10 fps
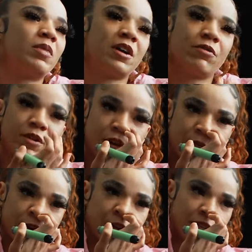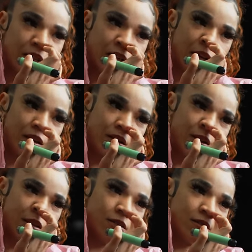mind frame, or anything.
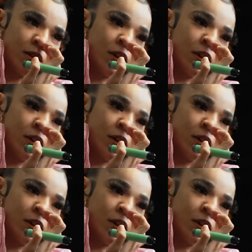You know.